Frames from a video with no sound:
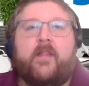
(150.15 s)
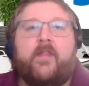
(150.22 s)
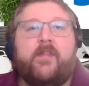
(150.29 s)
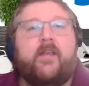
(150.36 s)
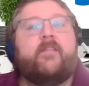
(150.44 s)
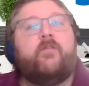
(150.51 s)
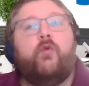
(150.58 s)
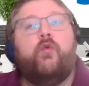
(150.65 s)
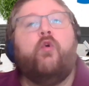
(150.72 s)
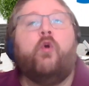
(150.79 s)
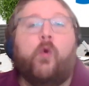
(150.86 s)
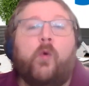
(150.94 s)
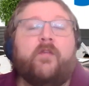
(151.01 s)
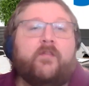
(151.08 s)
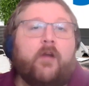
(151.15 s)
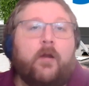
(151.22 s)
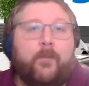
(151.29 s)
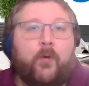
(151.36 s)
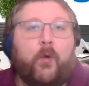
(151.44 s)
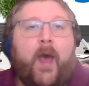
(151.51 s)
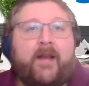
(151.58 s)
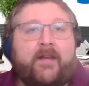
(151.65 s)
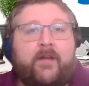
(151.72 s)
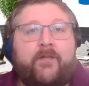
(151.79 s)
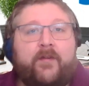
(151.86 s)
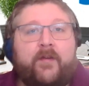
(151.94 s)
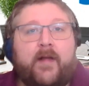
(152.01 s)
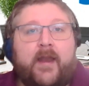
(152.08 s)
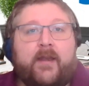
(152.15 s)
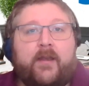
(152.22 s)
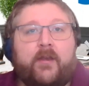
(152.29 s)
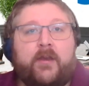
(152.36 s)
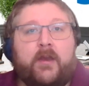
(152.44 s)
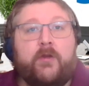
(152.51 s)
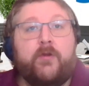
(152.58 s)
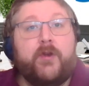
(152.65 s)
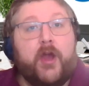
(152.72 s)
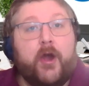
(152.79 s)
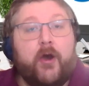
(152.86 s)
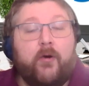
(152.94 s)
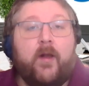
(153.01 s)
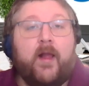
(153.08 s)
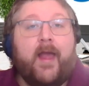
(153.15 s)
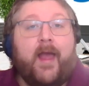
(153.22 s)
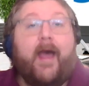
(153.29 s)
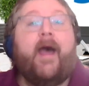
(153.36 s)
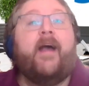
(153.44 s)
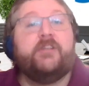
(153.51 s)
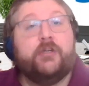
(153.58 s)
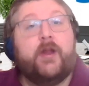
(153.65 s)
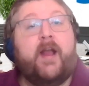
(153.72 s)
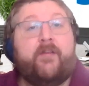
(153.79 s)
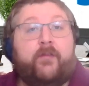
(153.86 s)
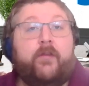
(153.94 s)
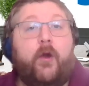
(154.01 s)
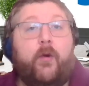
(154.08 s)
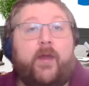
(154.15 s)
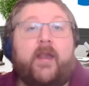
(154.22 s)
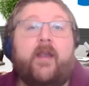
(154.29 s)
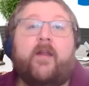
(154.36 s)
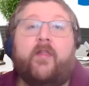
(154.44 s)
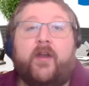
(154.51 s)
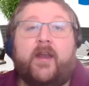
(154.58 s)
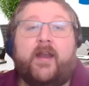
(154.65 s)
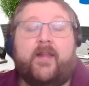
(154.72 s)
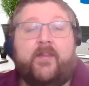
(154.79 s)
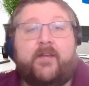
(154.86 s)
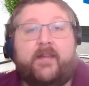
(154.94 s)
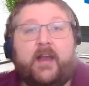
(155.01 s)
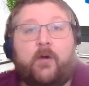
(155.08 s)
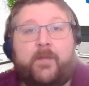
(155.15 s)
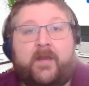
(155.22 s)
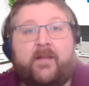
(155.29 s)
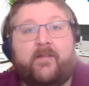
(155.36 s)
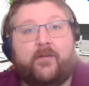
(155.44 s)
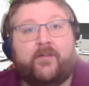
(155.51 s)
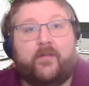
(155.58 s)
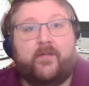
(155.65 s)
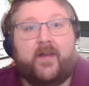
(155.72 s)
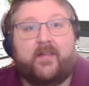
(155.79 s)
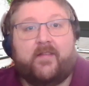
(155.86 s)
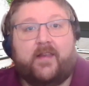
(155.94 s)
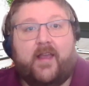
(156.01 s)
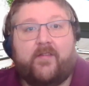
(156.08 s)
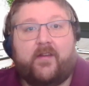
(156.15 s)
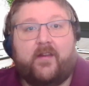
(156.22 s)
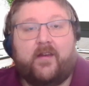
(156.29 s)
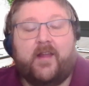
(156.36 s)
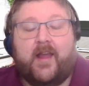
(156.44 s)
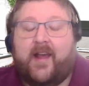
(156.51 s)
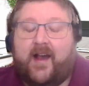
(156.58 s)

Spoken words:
this tool will start proactively letting you know as you're actually going in and looking at the DLP search investigation.